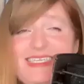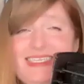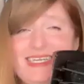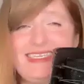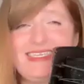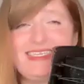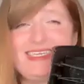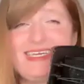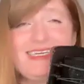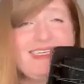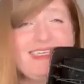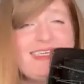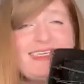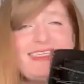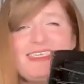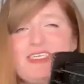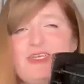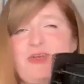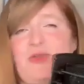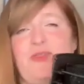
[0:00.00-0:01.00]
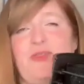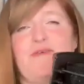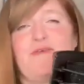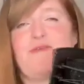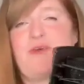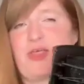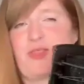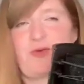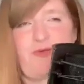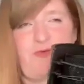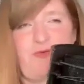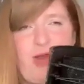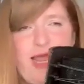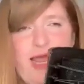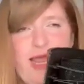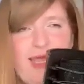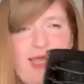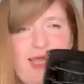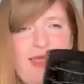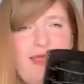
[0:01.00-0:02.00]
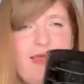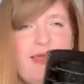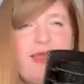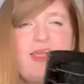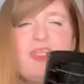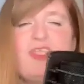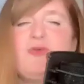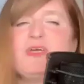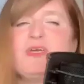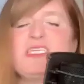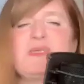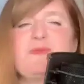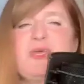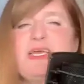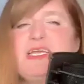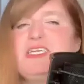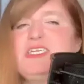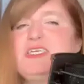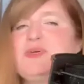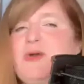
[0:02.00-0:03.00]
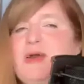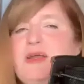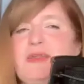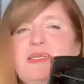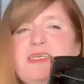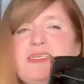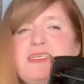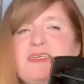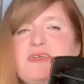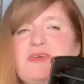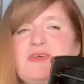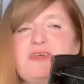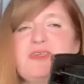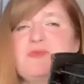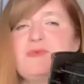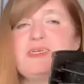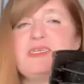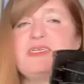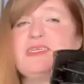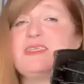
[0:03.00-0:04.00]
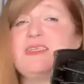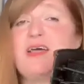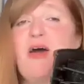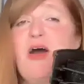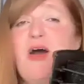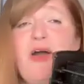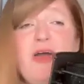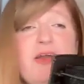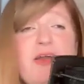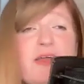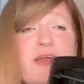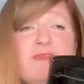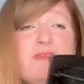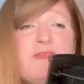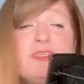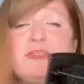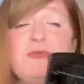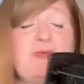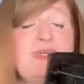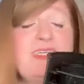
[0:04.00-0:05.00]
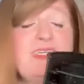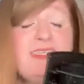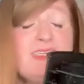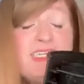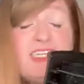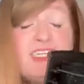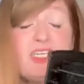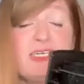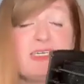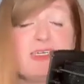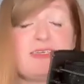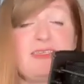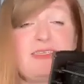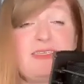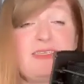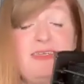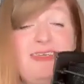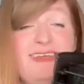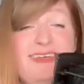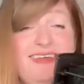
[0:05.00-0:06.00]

Sensei is considered the father of Reiki. Can you explain to our listeners what is the heart of Uzui's teachings?